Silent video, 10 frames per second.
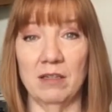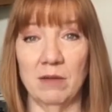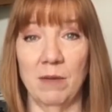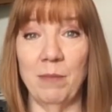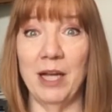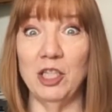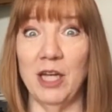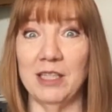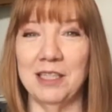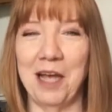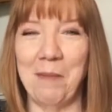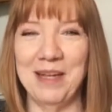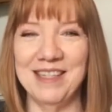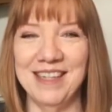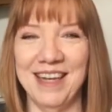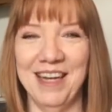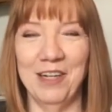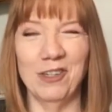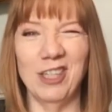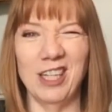and by chesty I mean singing in
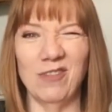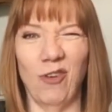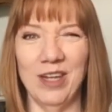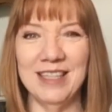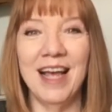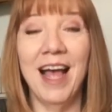your chest voice,